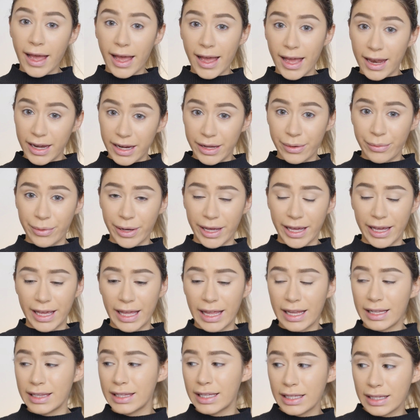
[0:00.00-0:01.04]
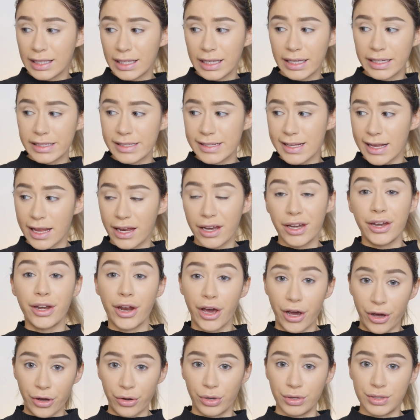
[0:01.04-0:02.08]
Anyway, Lili's
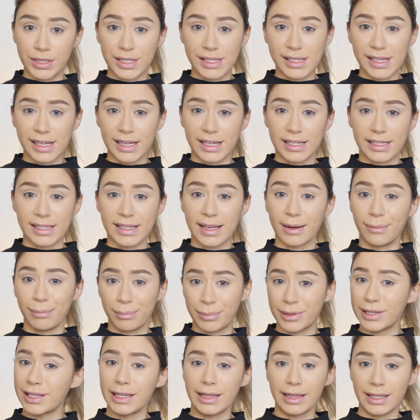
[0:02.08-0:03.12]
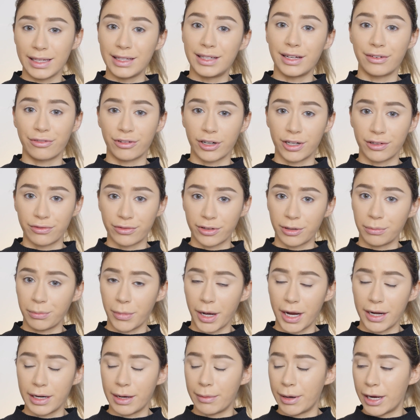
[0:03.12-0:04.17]
nose is completely different from
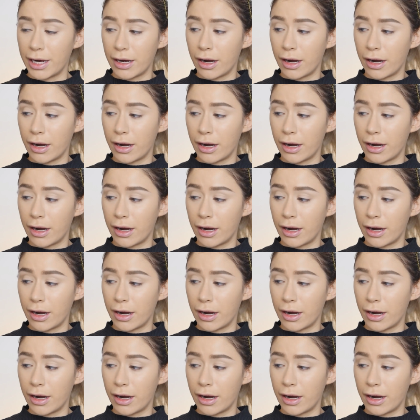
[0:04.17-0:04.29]
mine.